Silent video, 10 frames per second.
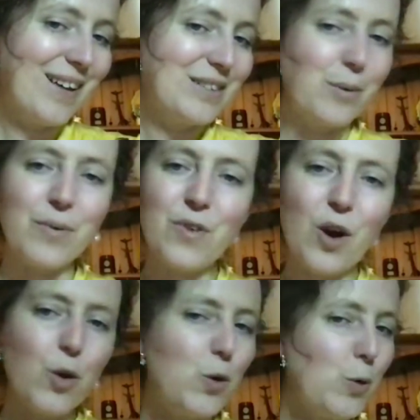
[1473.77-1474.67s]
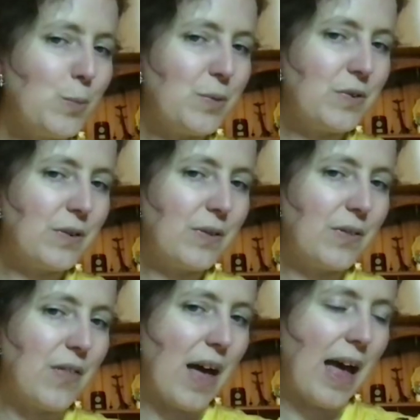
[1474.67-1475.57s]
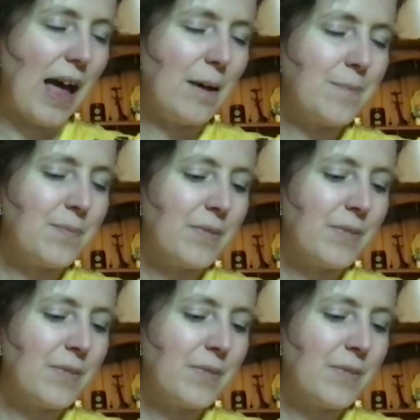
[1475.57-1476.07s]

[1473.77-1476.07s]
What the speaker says: So we've got hoops there.